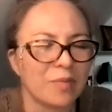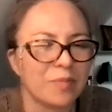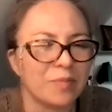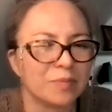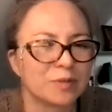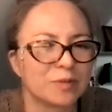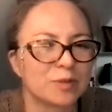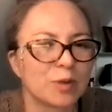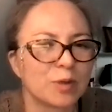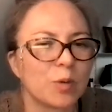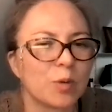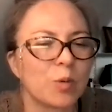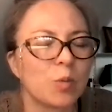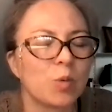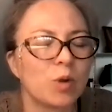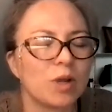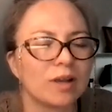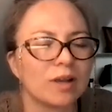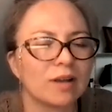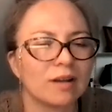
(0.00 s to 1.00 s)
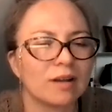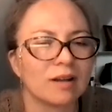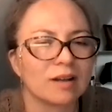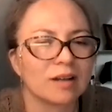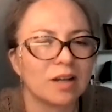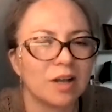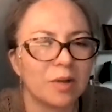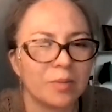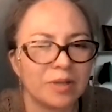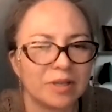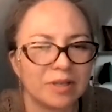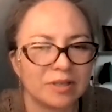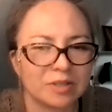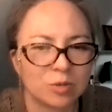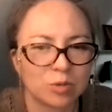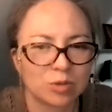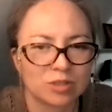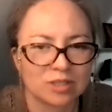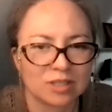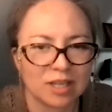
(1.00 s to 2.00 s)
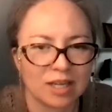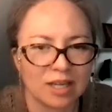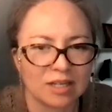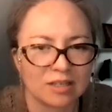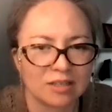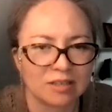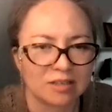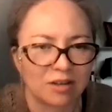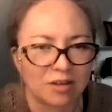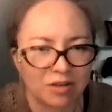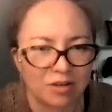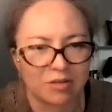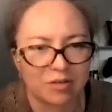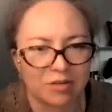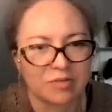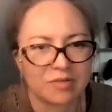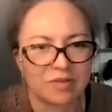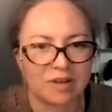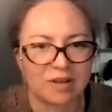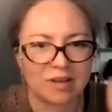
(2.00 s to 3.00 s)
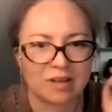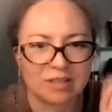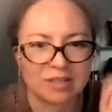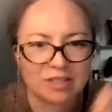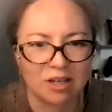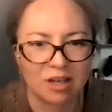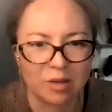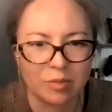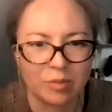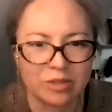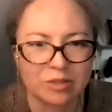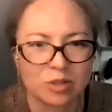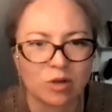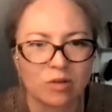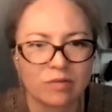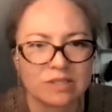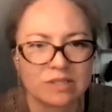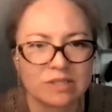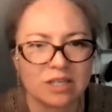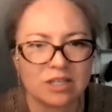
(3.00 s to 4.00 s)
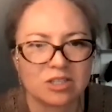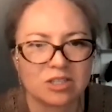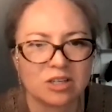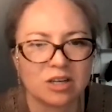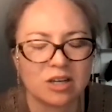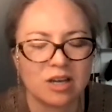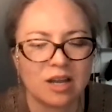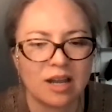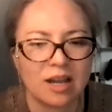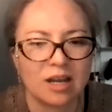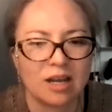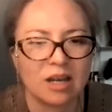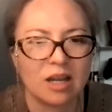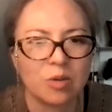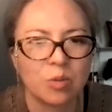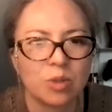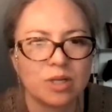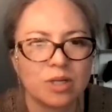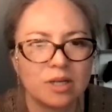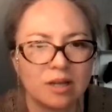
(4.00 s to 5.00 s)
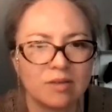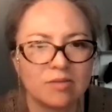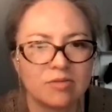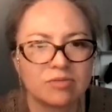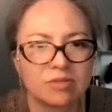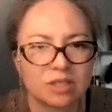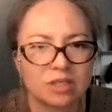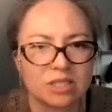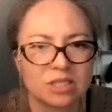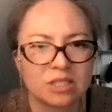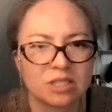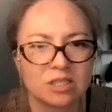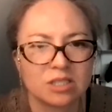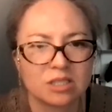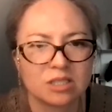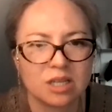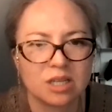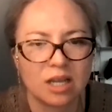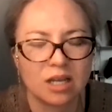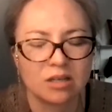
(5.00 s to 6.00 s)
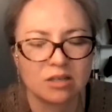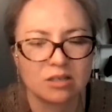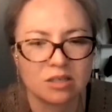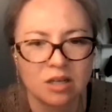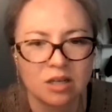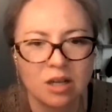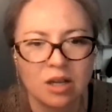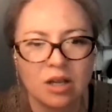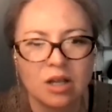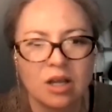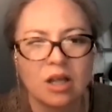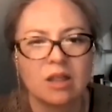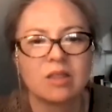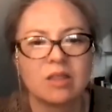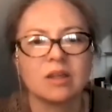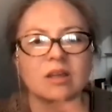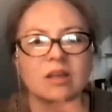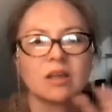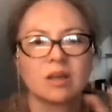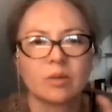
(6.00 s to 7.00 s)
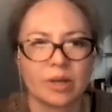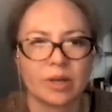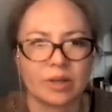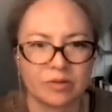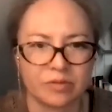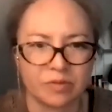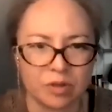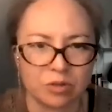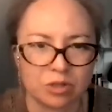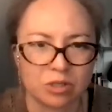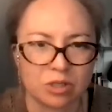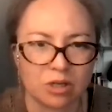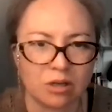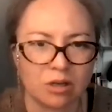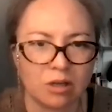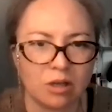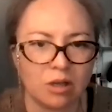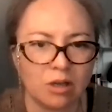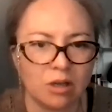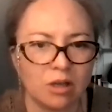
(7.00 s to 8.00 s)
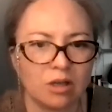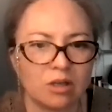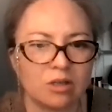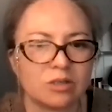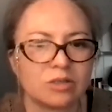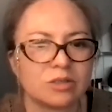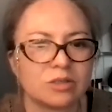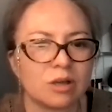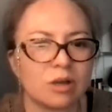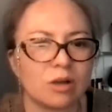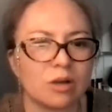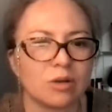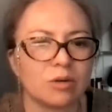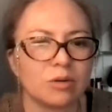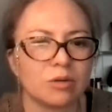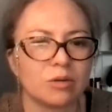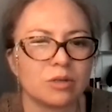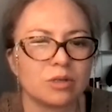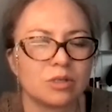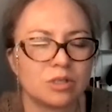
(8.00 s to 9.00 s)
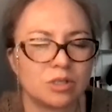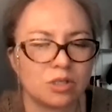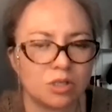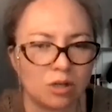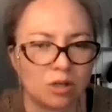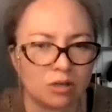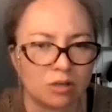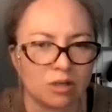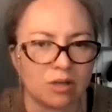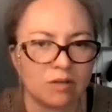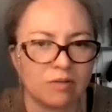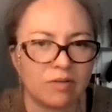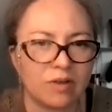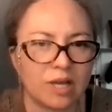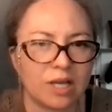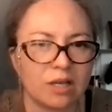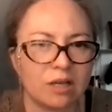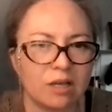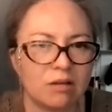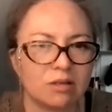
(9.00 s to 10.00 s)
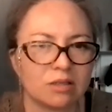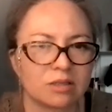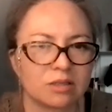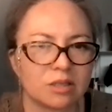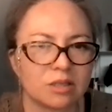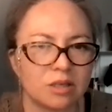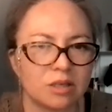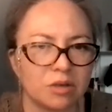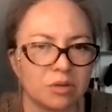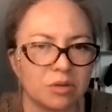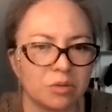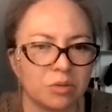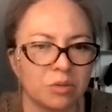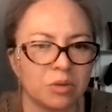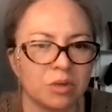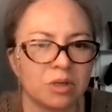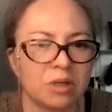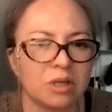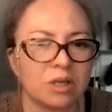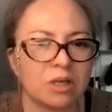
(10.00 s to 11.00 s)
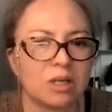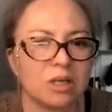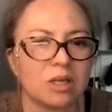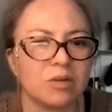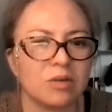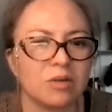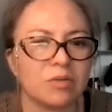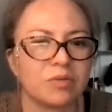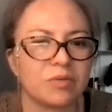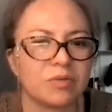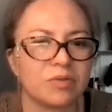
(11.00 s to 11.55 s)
So we are coming towards the end of our time in this conversation, and I would love for us to just end thinking about the future. So, John, if I can ask you, if